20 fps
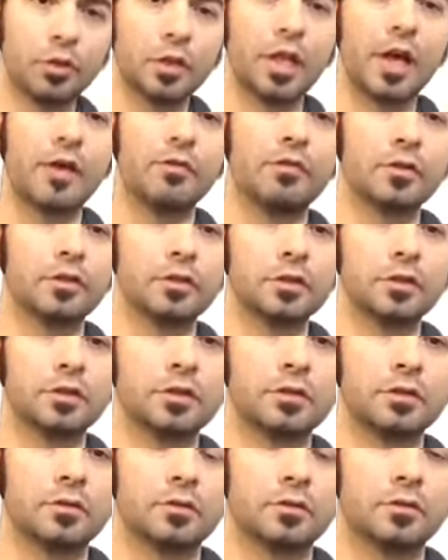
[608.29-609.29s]
levels.
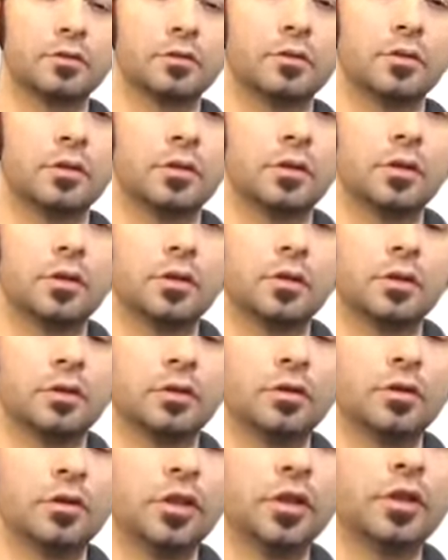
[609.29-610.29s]

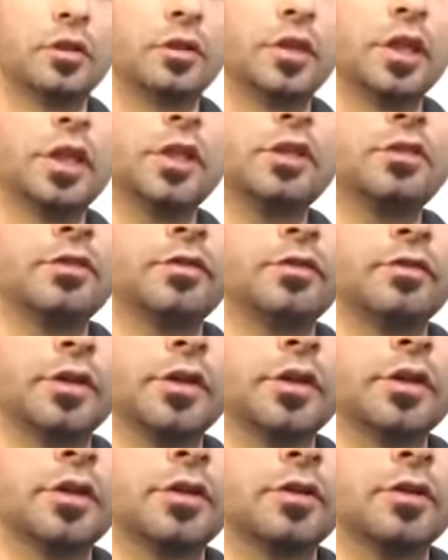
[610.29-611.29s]
You'll need to
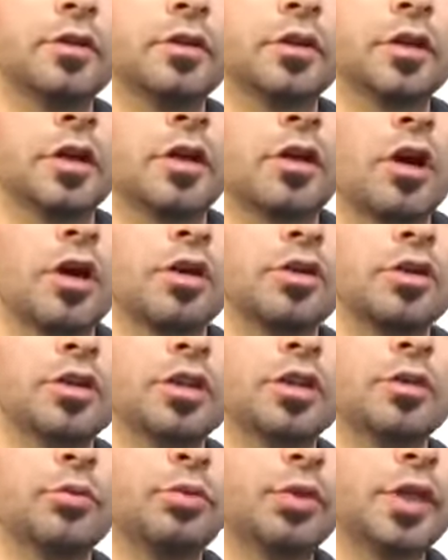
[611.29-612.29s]
fill the cartridge
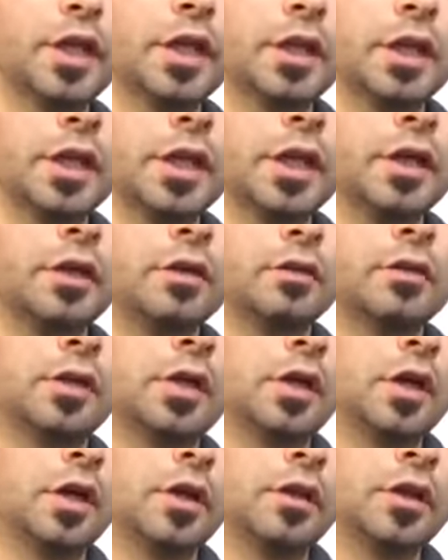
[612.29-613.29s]
completely.
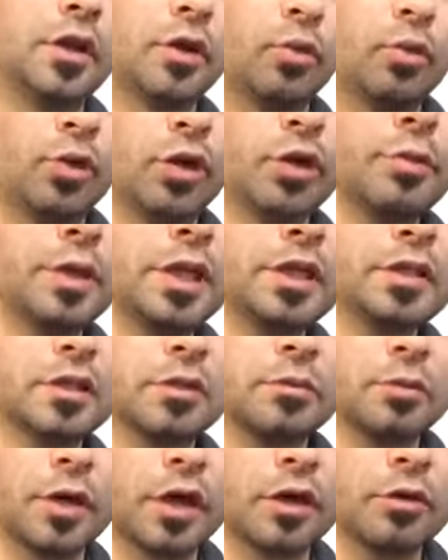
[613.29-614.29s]
There will be
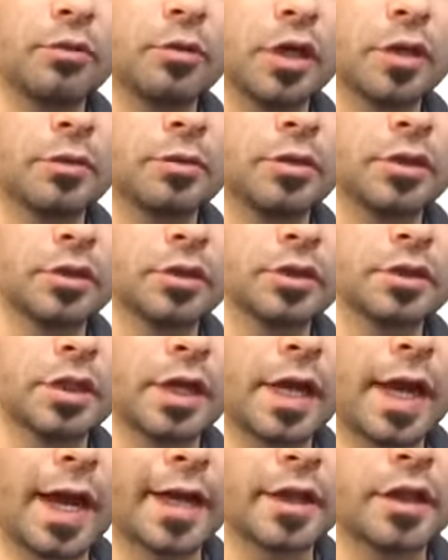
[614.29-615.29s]
some air bubbles
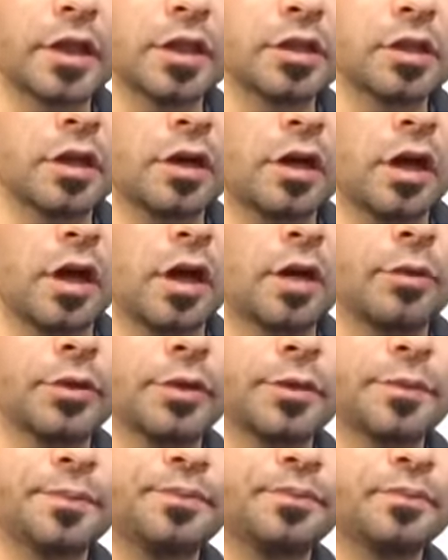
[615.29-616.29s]
at the top,
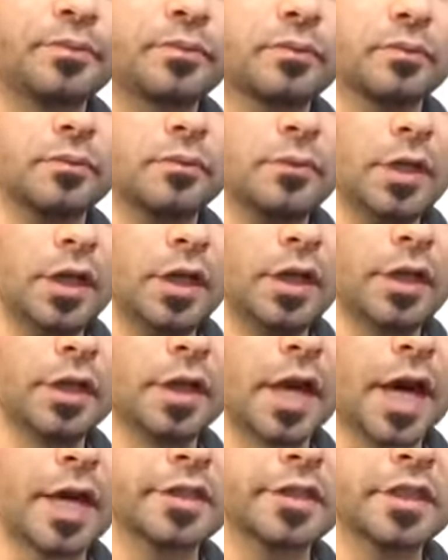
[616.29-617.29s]
and
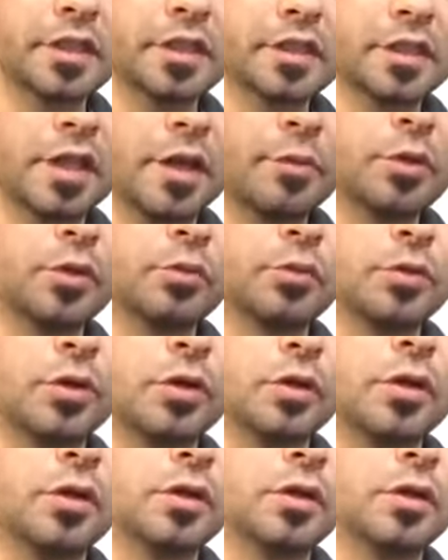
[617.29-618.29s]
that's
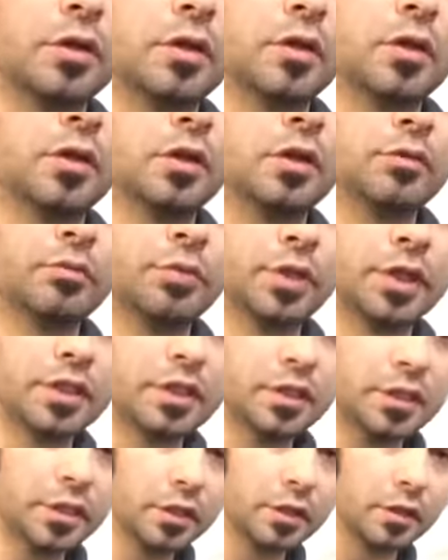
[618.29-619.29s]
acceptable, but
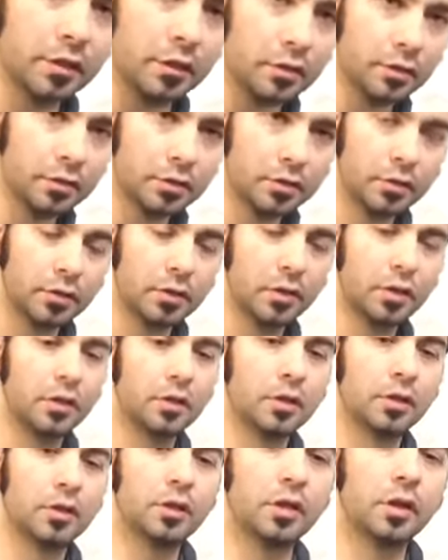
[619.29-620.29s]
still,
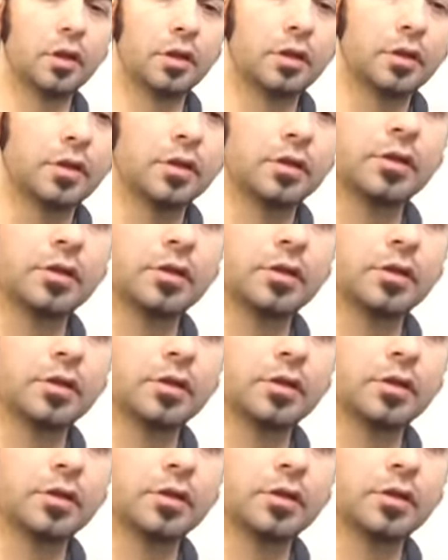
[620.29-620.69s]
you'll